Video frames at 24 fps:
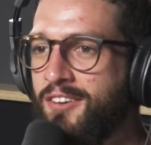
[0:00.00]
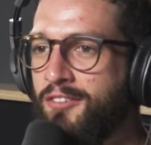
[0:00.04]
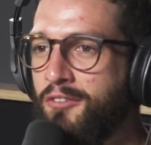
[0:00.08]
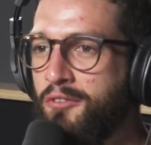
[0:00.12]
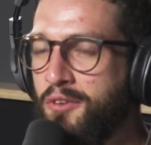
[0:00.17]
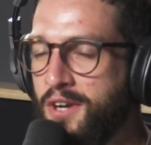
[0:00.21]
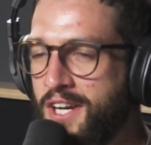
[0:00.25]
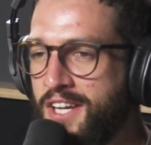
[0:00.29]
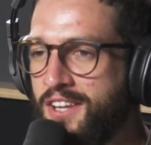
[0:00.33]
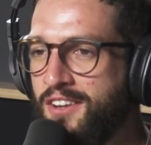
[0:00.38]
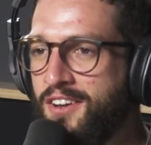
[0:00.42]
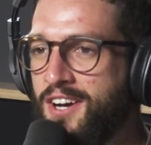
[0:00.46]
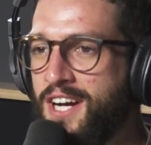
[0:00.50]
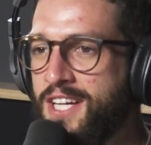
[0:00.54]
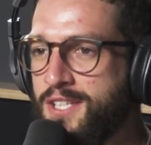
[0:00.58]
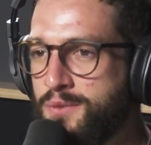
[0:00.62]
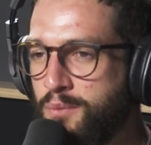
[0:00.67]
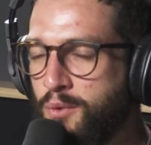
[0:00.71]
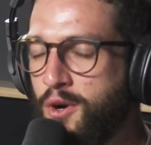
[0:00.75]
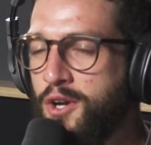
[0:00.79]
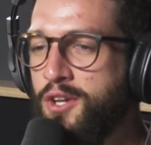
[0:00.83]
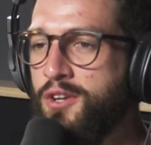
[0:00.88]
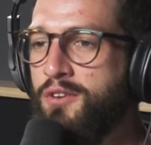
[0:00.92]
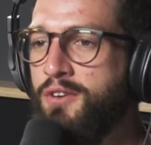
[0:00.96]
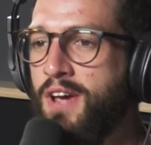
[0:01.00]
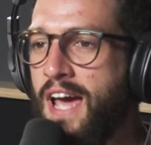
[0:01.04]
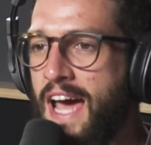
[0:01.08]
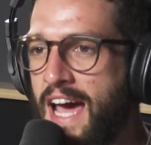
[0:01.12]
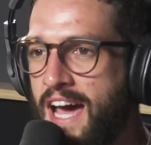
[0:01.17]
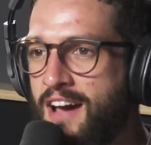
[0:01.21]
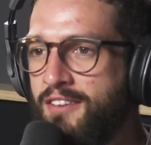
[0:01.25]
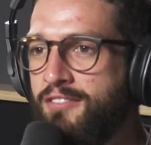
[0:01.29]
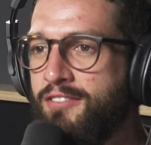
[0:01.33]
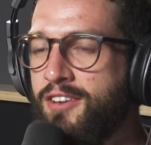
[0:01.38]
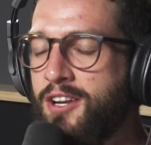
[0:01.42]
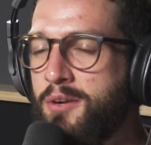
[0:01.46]
realize what you
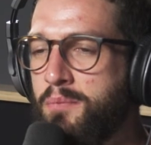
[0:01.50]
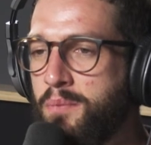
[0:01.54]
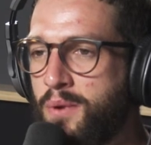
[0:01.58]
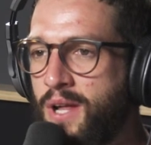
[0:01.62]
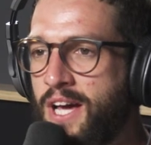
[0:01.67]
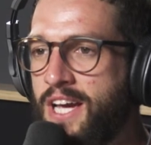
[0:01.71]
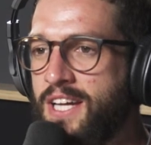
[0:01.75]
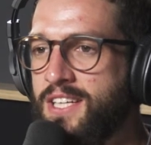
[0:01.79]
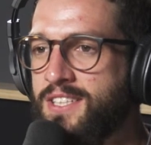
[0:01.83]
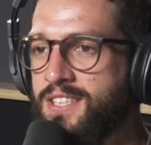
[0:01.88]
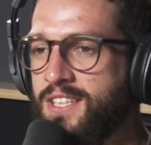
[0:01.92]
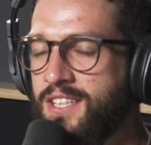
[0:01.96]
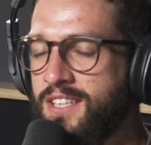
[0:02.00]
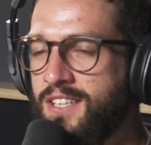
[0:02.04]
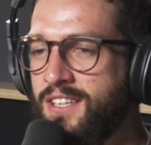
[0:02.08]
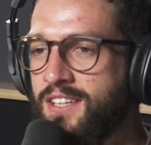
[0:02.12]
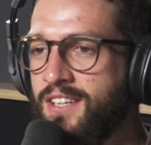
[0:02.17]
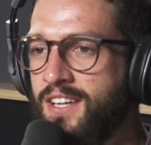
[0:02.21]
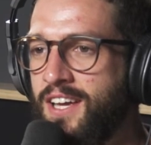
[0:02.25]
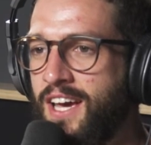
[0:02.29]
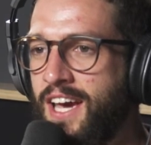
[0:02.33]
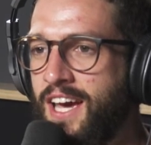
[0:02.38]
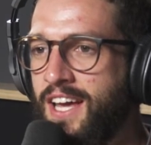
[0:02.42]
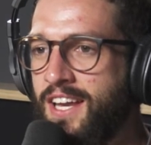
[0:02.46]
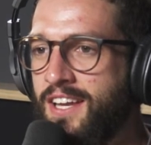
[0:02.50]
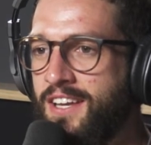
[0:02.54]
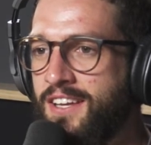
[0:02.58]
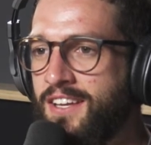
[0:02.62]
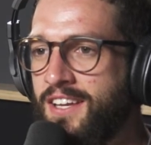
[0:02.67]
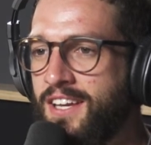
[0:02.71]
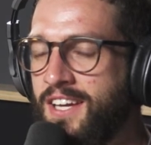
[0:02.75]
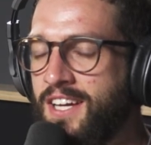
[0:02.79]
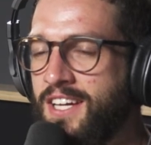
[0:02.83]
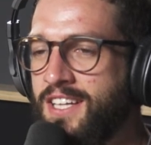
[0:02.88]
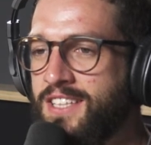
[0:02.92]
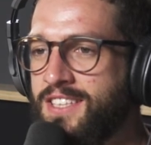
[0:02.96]
have in a place
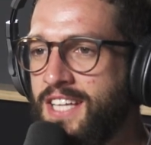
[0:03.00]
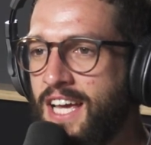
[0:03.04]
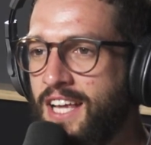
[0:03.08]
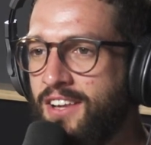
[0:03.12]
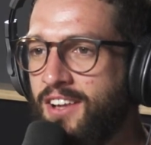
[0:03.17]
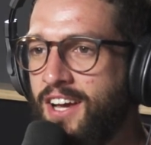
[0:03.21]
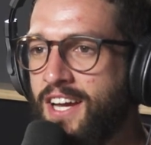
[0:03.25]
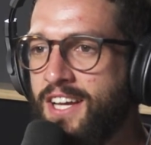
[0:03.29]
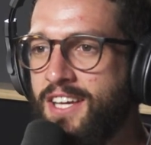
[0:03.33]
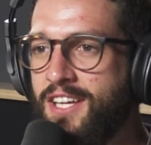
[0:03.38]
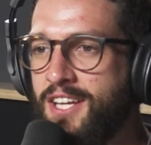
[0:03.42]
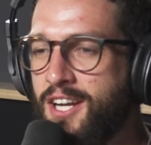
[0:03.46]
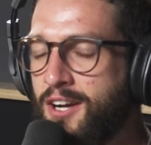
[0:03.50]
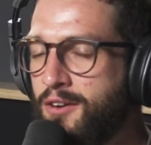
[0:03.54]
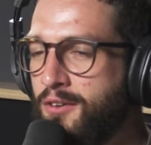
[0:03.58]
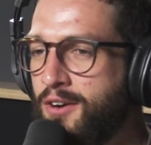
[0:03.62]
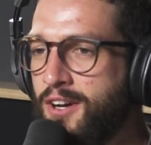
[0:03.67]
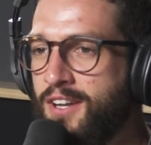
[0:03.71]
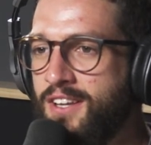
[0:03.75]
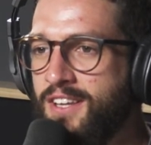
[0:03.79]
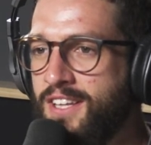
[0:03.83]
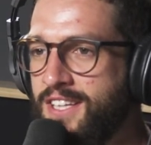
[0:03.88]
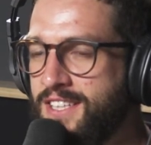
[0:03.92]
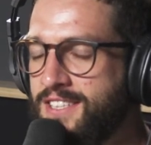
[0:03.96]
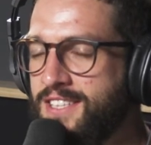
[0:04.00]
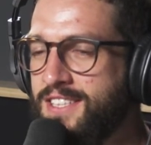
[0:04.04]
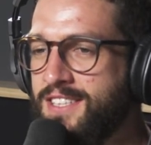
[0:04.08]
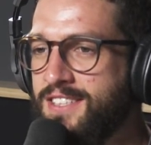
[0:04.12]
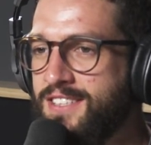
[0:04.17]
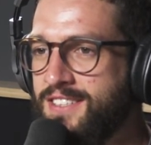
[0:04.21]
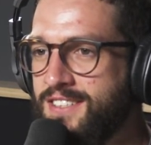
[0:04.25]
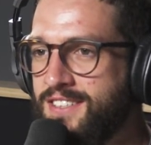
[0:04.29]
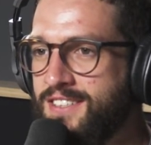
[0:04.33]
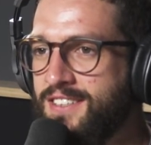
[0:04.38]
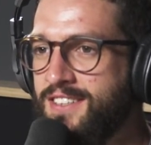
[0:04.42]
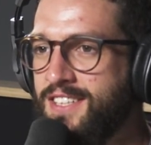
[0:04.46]
and say, like, you know what, this
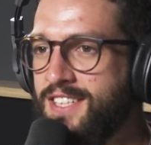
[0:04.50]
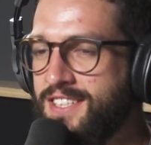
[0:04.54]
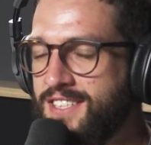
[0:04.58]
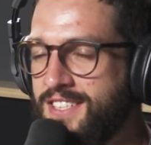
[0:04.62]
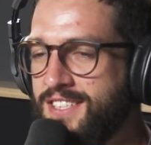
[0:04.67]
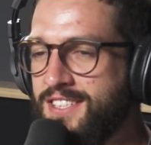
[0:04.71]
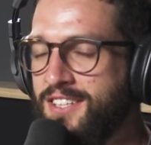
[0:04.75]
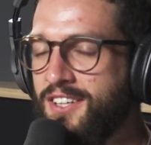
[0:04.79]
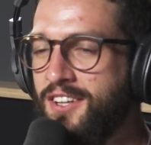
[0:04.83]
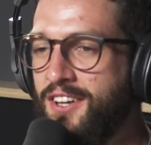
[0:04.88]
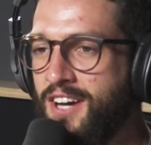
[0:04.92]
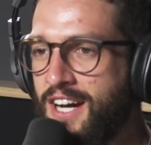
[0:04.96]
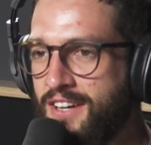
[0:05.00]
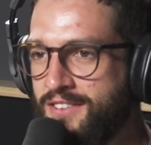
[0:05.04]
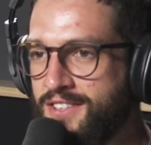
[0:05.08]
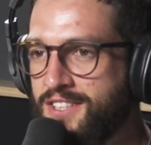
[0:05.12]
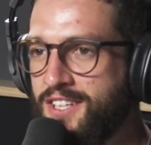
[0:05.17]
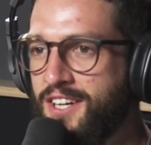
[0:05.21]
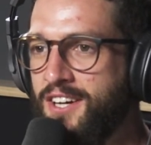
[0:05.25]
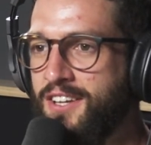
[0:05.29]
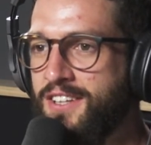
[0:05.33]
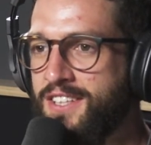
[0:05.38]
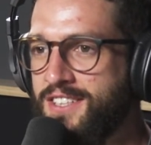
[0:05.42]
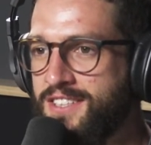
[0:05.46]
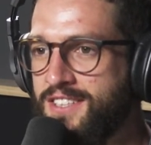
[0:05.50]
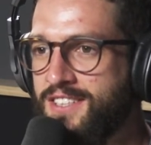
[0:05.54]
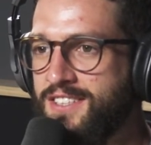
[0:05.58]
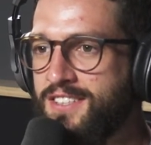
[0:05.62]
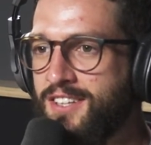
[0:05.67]
is a lifestyle.